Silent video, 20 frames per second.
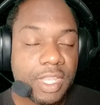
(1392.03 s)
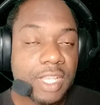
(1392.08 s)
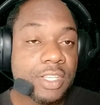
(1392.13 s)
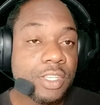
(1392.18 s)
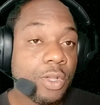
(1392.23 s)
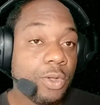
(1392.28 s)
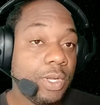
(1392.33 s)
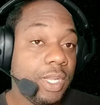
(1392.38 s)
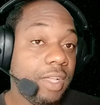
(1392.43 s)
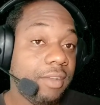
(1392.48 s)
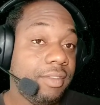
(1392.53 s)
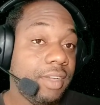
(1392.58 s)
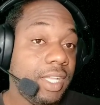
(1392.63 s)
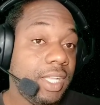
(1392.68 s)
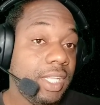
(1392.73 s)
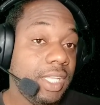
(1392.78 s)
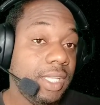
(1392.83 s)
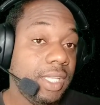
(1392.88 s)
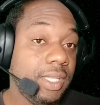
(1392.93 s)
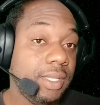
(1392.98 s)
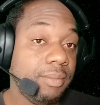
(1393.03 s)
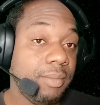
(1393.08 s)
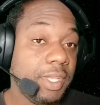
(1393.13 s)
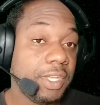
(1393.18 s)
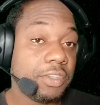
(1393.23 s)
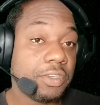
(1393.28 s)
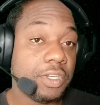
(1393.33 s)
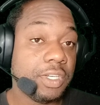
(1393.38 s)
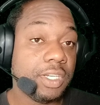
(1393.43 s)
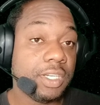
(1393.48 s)
so definitely
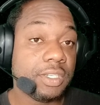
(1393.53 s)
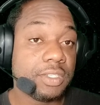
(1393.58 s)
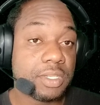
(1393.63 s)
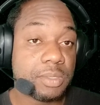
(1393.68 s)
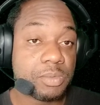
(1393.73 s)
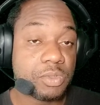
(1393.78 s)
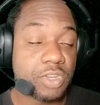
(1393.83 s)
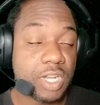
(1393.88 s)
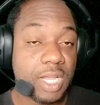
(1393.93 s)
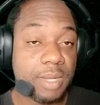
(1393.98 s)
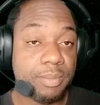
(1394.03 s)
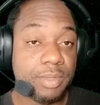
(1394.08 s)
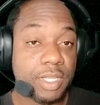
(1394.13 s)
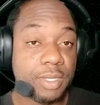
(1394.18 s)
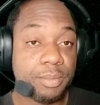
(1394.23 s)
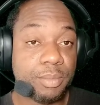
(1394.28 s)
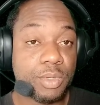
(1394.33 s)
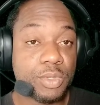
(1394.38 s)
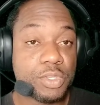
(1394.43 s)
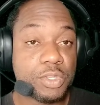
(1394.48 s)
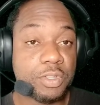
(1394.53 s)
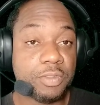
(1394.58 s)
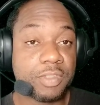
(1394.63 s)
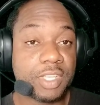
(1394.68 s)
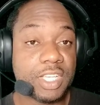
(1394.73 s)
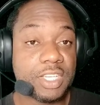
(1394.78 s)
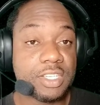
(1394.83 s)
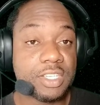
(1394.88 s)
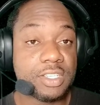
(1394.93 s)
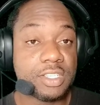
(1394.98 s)
make sure you're subscribed your post
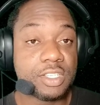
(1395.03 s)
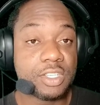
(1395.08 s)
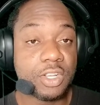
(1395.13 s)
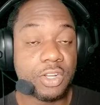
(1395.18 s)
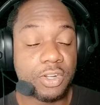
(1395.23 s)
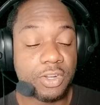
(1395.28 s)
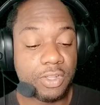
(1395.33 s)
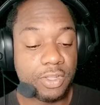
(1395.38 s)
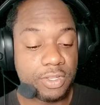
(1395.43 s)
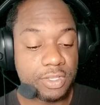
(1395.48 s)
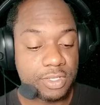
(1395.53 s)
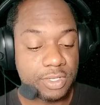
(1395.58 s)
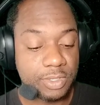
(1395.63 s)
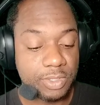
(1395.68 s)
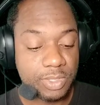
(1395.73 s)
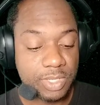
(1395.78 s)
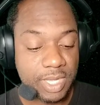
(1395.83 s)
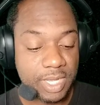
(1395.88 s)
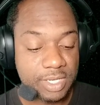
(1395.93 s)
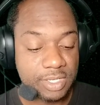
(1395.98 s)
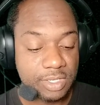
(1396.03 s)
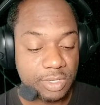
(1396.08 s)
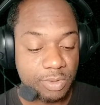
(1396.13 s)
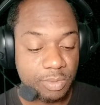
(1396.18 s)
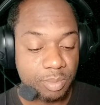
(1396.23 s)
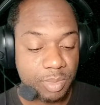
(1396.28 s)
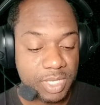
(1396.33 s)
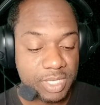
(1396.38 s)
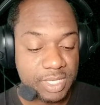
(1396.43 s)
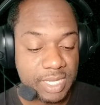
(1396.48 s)
notifications turned on so you guys
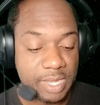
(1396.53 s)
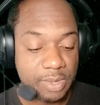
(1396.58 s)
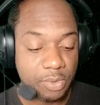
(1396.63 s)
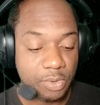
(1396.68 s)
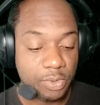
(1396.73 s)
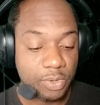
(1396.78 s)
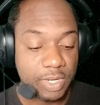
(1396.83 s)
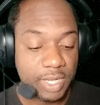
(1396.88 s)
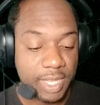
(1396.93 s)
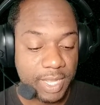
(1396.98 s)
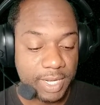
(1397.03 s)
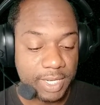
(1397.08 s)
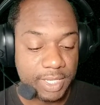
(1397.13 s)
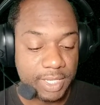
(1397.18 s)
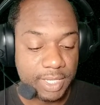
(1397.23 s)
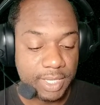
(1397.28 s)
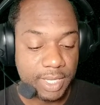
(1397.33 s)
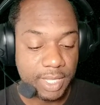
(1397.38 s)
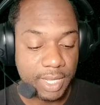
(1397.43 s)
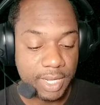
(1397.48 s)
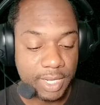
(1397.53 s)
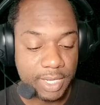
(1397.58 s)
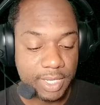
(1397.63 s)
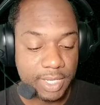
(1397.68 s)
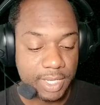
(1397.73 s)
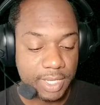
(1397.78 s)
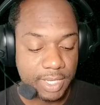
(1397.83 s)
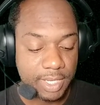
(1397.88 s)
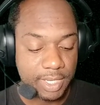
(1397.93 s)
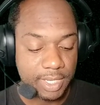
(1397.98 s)
don't miss out on anything
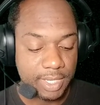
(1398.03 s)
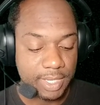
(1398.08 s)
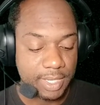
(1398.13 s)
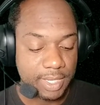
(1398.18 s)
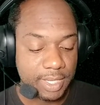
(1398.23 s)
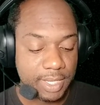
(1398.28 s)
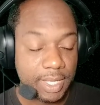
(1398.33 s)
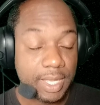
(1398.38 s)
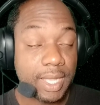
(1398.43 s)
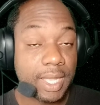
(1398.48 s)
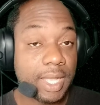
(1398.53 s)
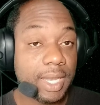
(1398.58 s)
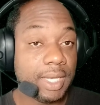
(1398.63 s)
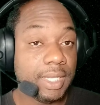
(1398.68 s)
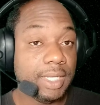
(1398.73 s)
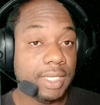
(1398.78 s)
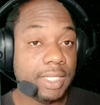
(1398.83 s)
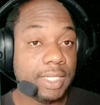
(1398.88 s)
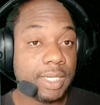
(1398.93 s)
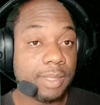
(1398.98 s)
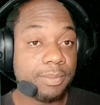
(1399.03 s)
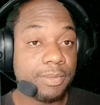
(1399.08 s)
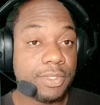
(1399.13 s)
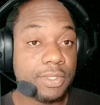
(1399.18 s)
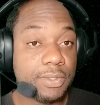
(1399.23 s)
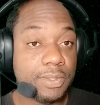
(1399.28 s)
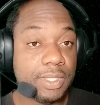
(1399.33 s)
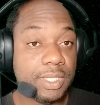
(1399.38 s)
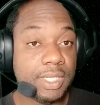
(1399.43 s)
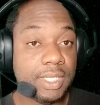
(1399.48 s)
uh, leading up
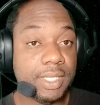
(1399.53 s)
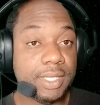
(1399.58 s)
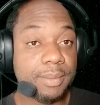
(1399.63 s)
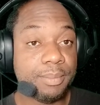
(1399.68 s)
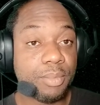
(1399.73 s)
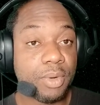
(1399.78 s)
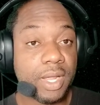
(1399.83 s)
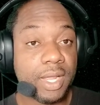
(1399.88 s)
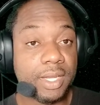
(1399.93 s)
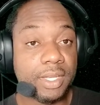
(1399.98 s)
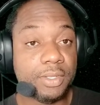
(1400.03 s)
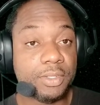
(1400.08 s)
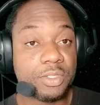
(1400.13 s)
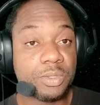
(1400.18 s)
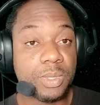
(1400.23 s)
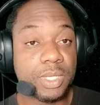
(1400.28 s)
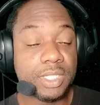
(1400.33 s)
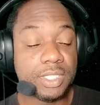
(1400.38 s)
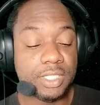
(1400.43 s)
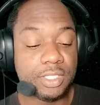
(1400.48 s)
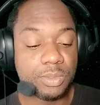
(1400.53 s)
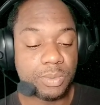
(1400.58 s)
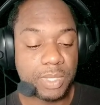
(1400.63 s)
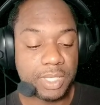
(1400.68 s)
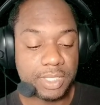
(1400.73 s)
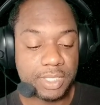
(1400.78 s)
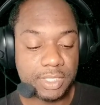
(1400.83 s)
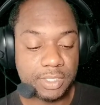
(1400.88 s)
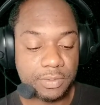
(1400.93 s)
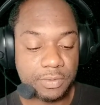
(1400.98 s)
to the brand new
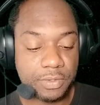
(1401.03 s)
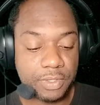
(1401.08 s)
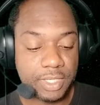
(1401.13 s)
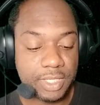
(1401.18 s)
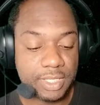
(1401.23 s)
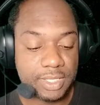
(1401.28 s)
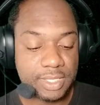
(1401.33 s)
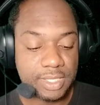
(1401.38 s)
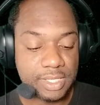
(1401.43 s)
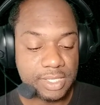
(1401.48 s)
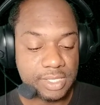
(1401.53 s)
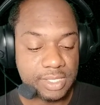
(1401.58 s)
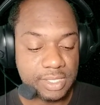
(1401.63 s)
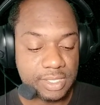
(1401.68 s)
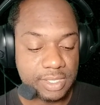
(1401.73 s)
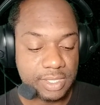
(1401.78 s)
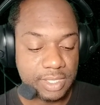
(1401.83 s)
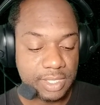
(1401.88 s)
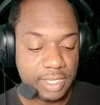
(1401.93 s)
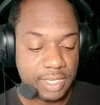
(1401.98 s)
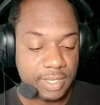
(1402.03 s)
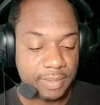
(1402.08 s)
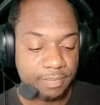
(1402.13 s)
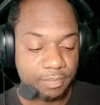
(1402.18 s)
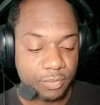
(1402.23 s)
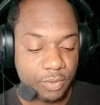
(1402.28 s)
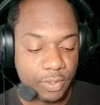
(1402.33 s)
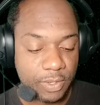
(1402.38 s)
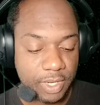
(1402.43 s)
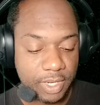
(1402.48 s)
2023 season
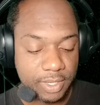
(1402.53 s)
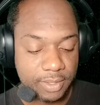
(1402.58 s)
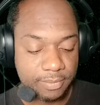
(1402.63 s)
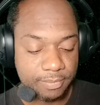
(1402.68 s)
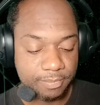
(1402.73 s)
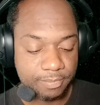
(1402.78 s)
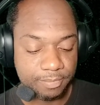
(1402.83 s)
all right